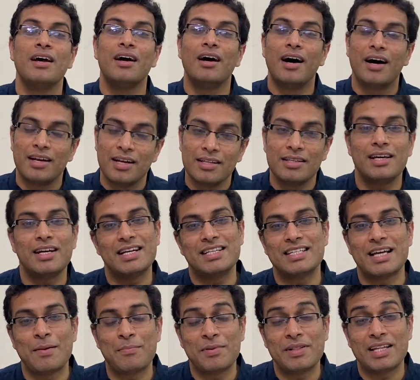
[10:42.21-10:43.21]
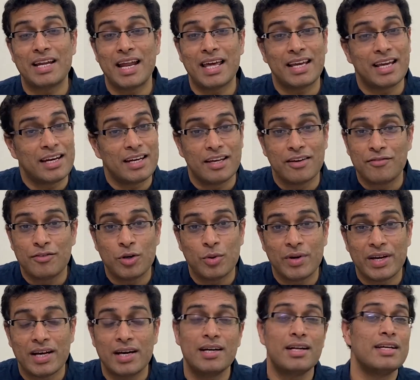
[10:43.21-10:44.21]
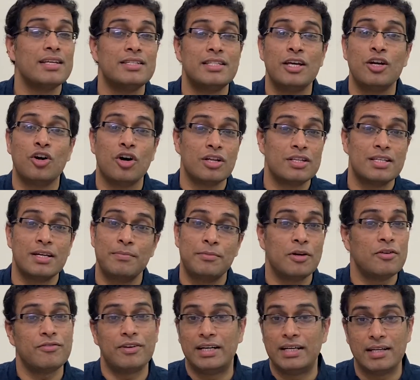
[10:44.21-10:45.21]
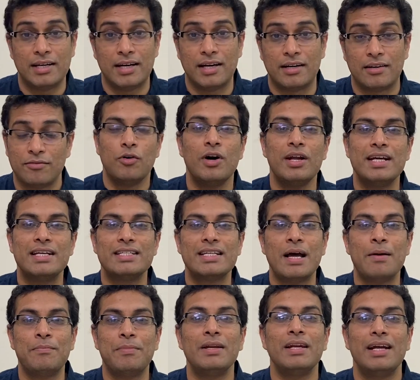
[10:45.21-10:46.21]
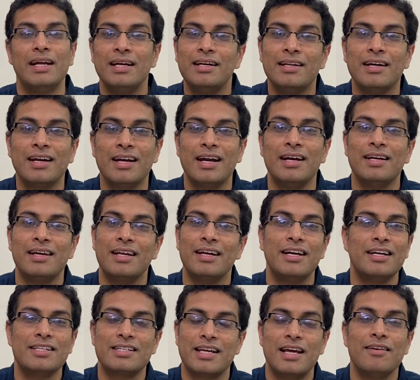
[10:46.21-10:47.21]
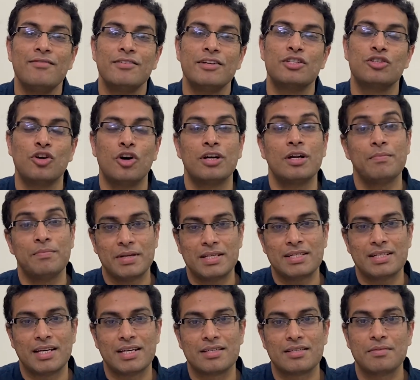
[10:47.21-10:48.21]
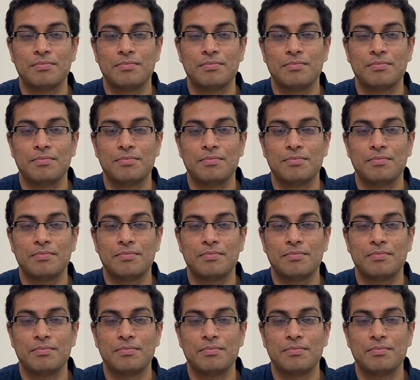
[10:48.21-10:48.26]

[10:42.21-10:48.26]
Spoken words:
Another example that I can give you here is the concept of internet. For example, internet in itself is not a business,